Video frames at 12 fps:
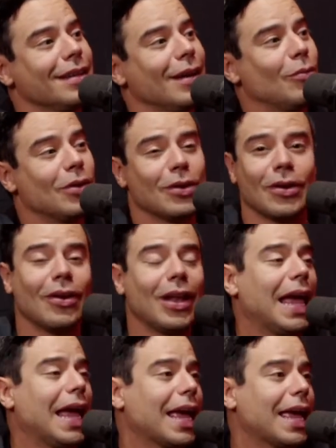and when you go
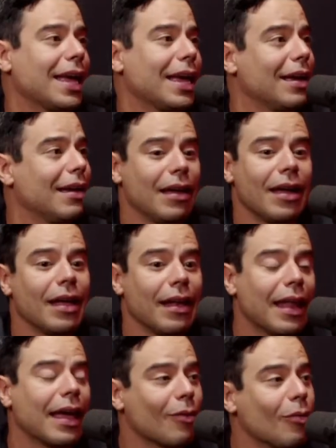like
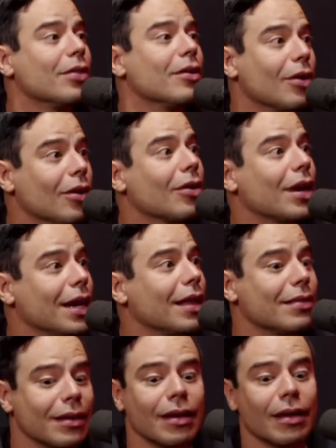when they're looking
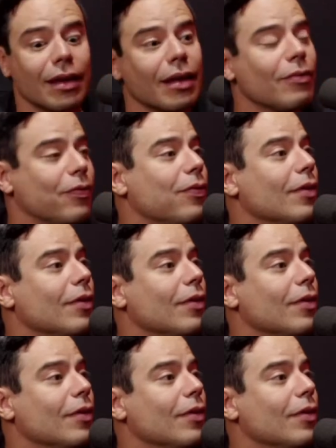at the